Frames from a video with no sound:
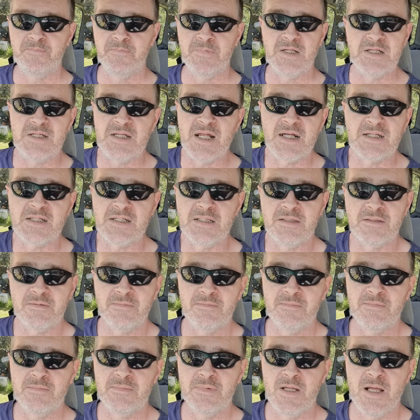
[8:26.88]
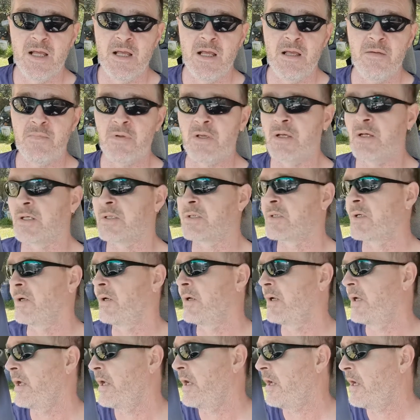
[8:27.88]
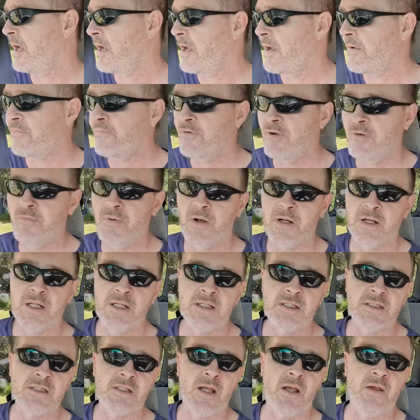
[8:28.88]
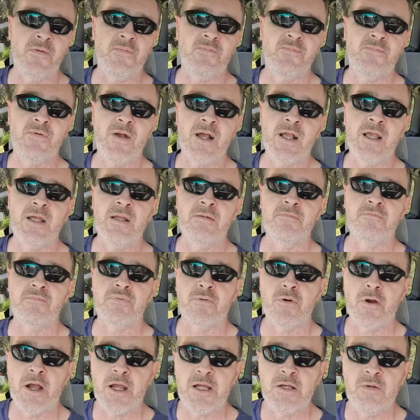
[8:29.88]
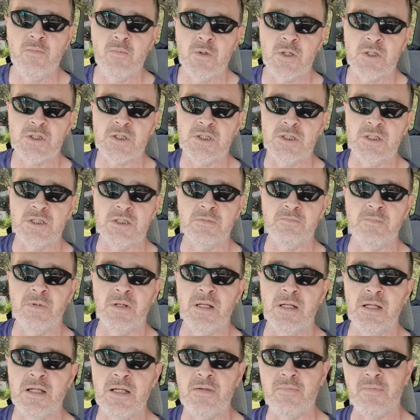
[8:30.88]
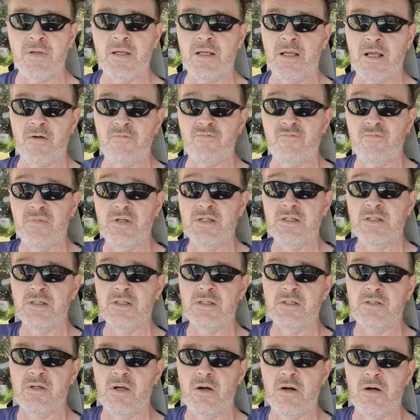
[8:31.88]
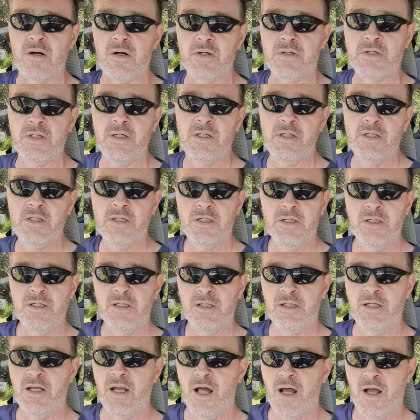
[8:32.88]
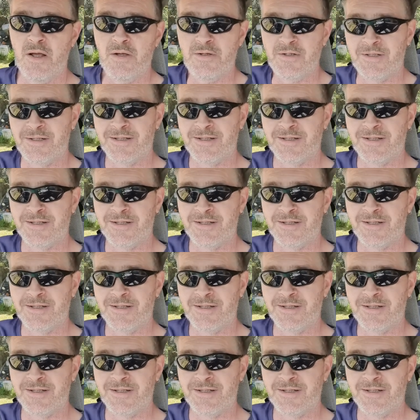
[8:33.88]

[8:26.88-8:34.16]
It doesn't, because everybody's so fucking brainwashed into believing government is God, you know.